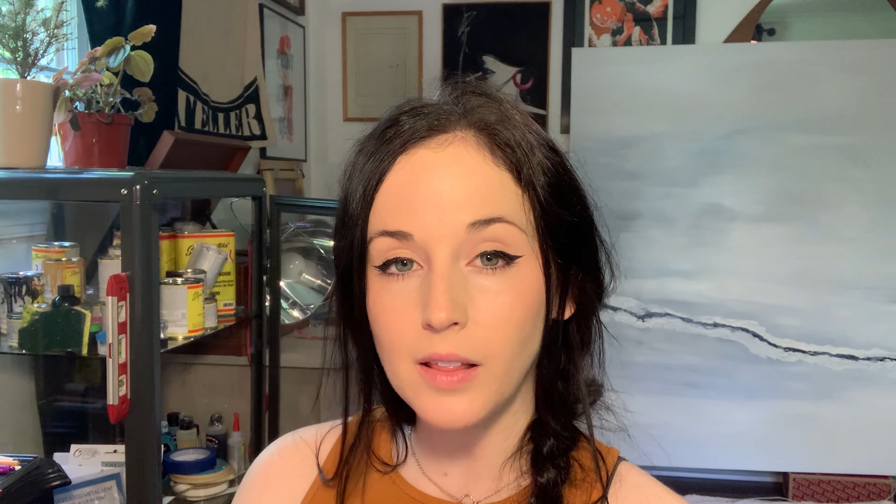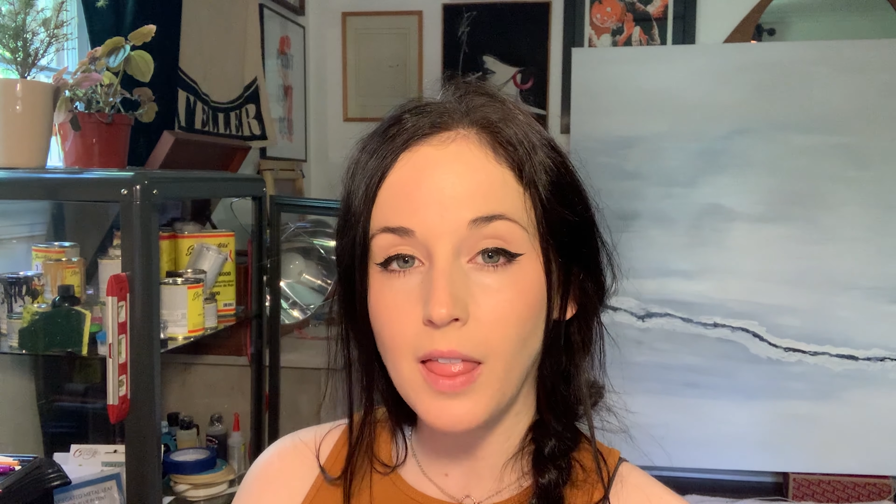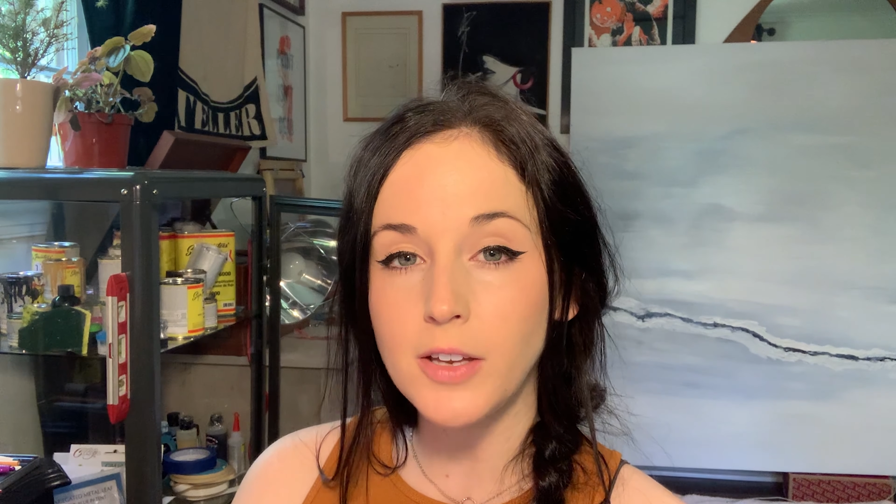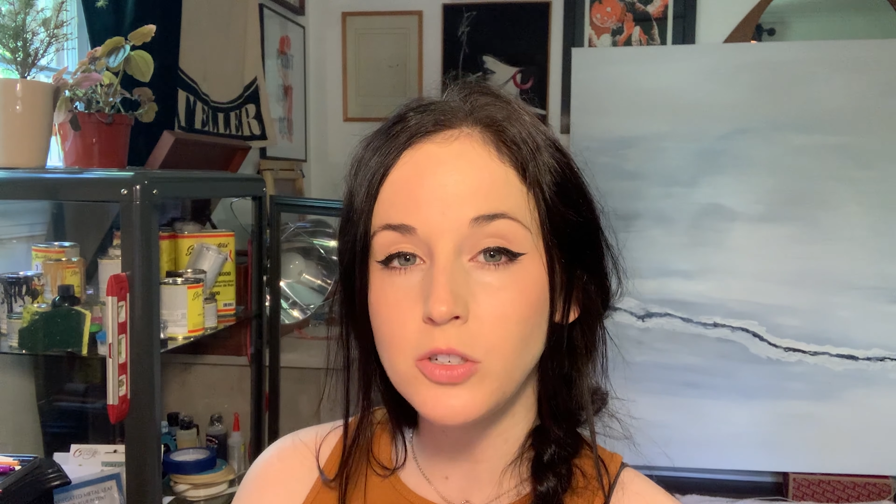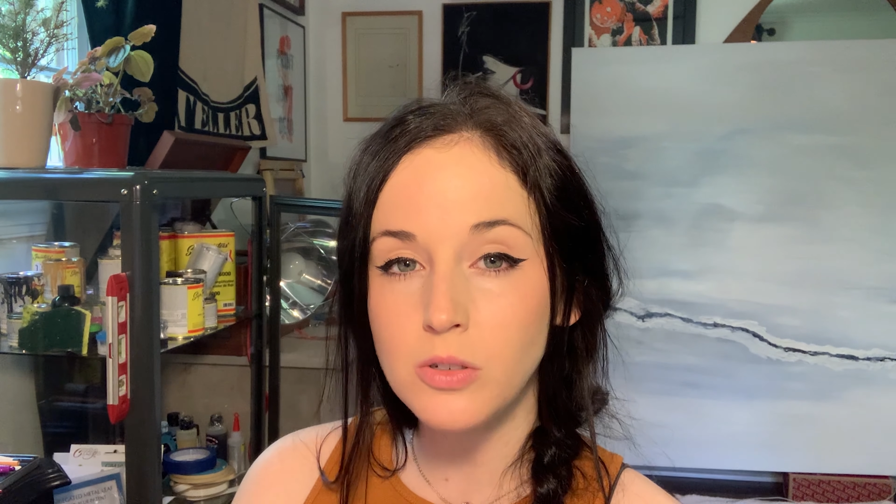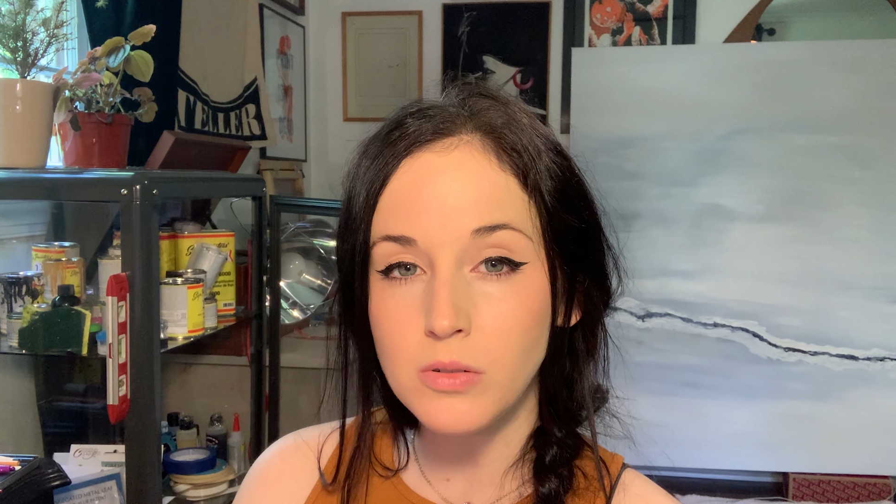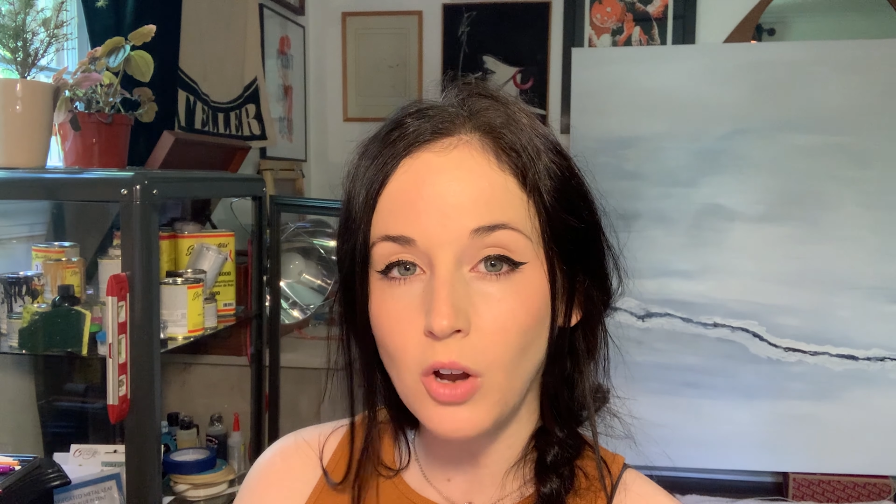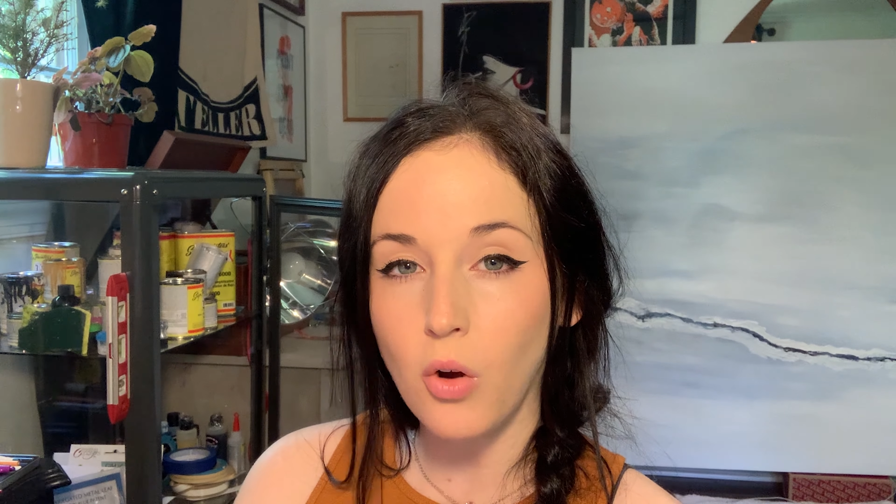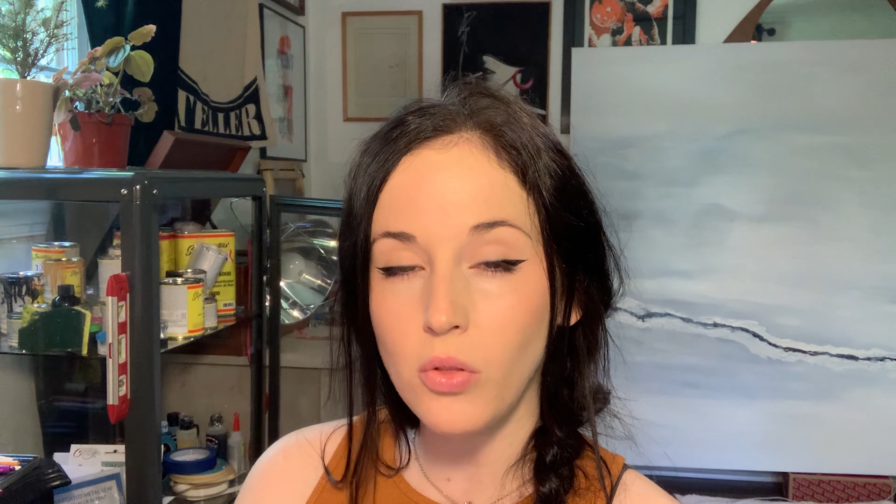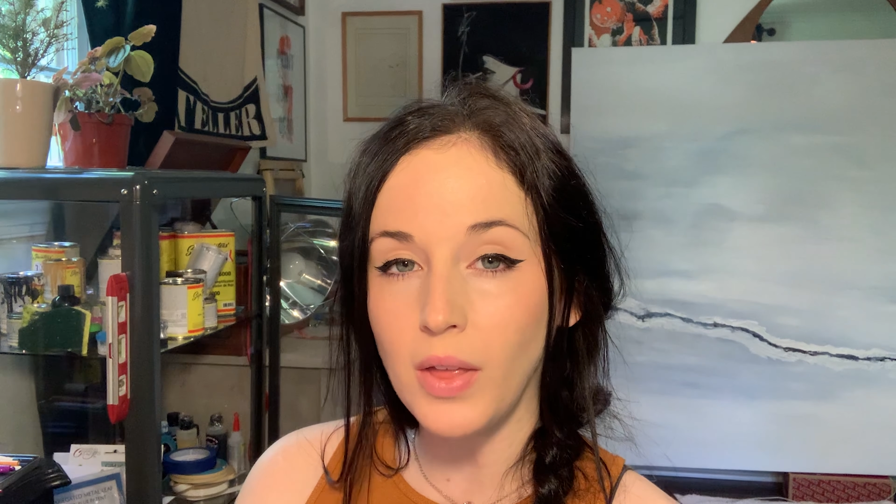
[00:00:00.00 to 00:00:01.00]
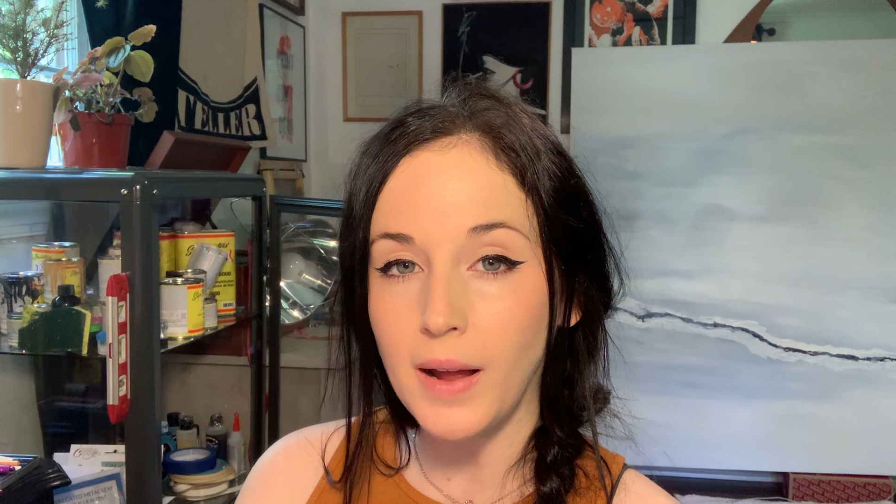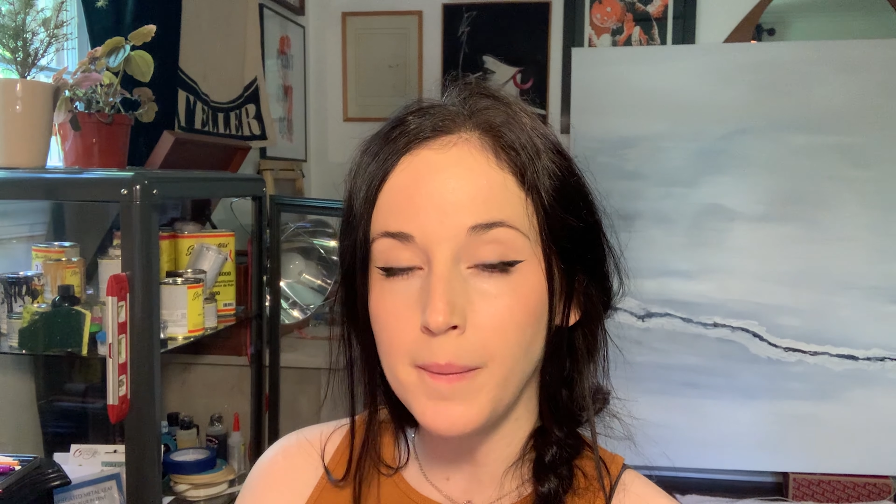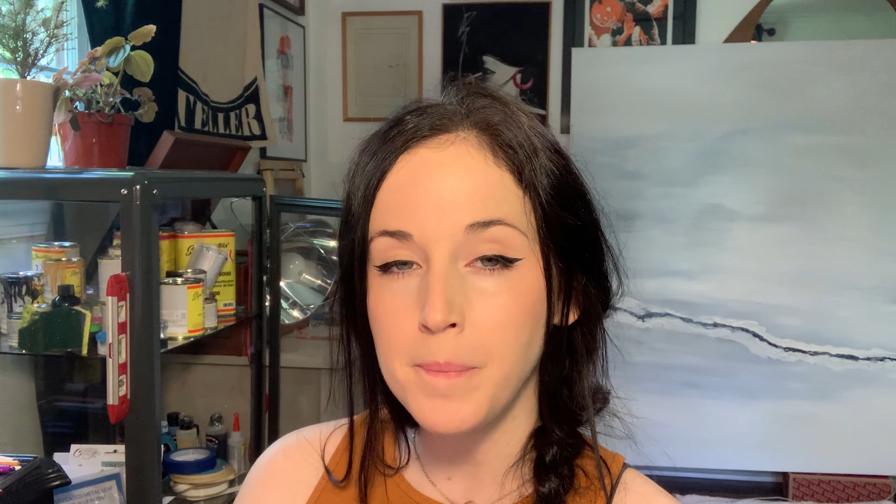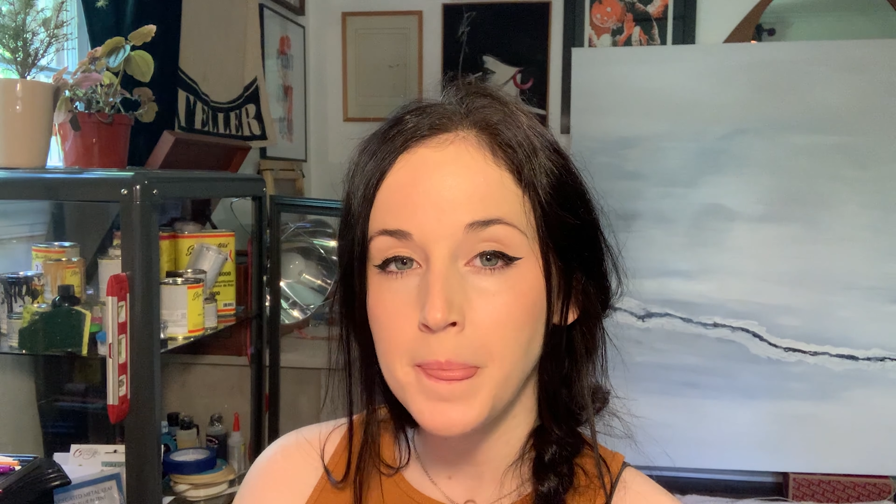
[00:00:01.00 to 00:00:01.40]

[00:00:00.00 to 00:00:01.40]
lets you know that